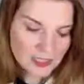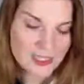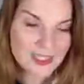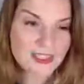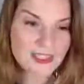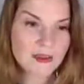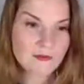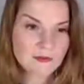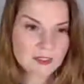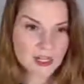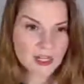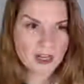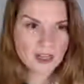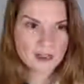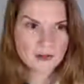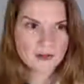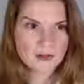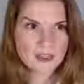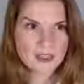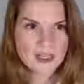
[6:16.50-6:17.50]

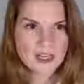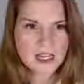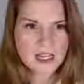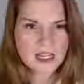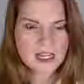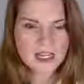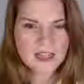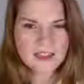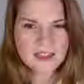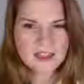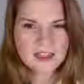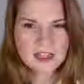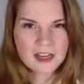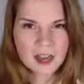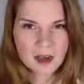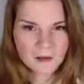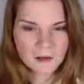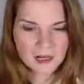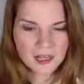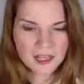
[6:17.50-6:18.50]
Sometimes it's
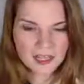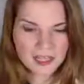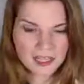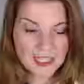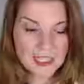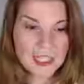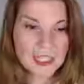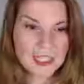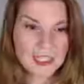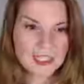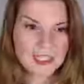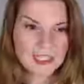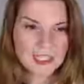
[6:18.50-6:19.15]
not what I think.